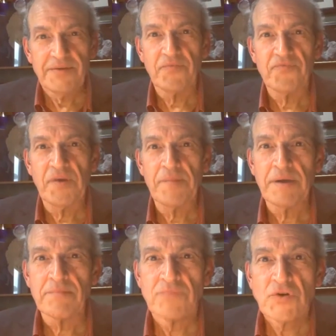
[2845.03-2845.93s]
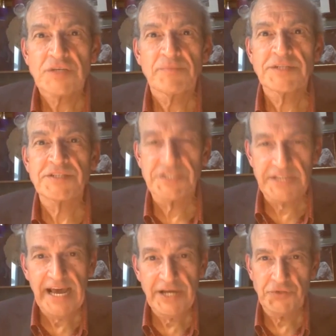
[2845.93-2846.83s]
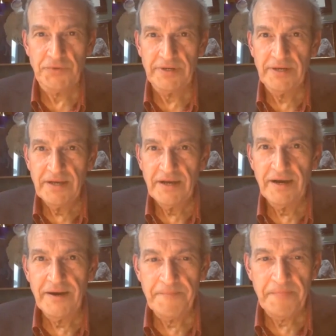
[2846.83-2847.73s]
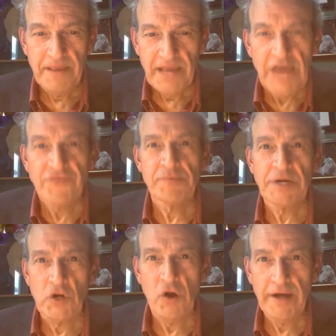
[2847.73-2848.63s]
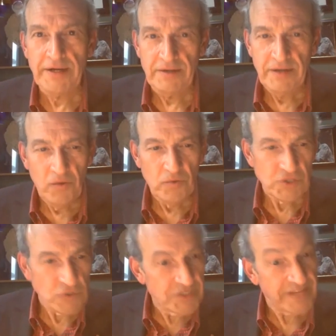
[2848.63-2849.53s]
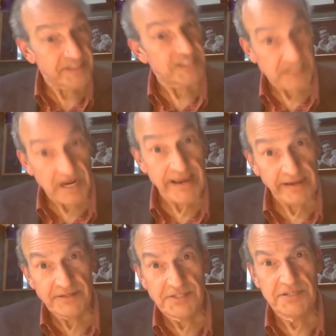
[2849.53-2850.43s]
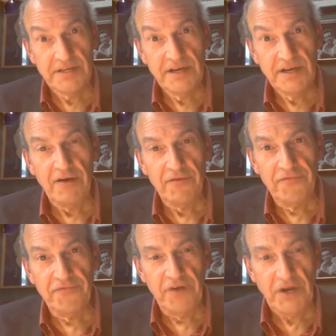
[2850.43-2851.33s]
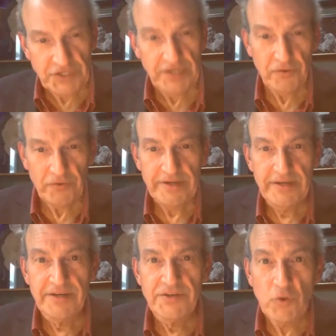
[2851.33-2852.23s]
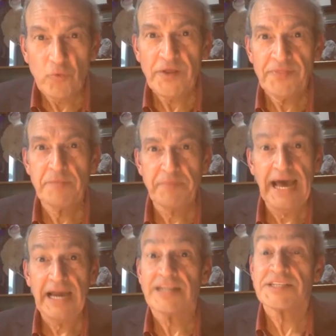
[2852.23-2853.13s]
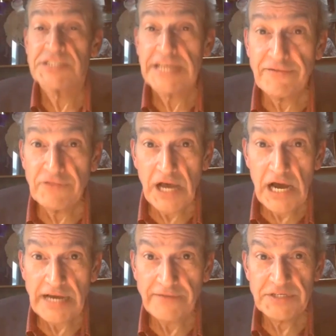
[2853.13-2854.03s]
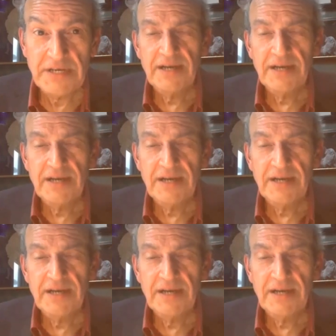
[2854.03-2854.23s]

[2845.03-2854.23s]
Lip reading: from Moosomin, Saskatchewan, Andrew McNaughton, was using the science of artillery to win the battle and save lives.